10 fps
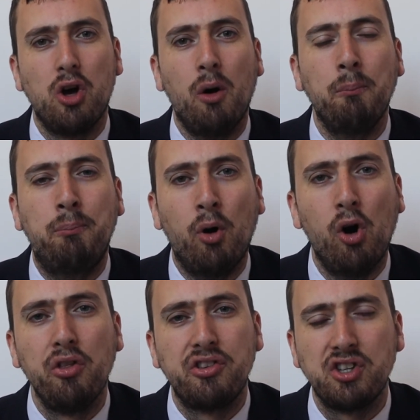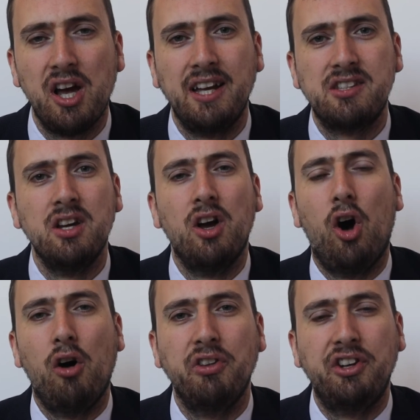on both sides
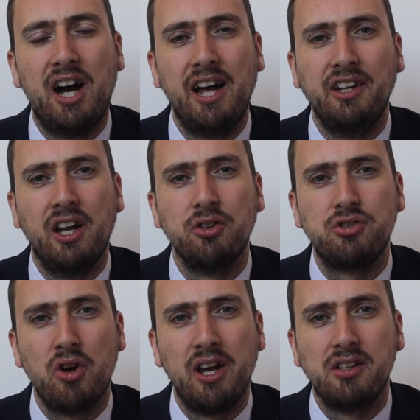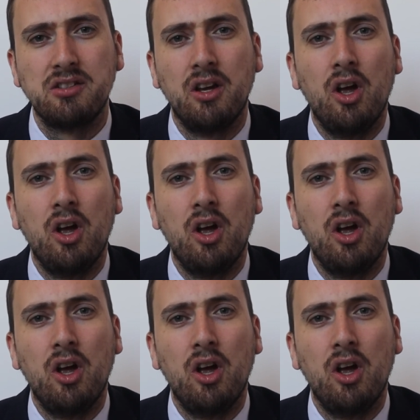of the Dardanelles Straits,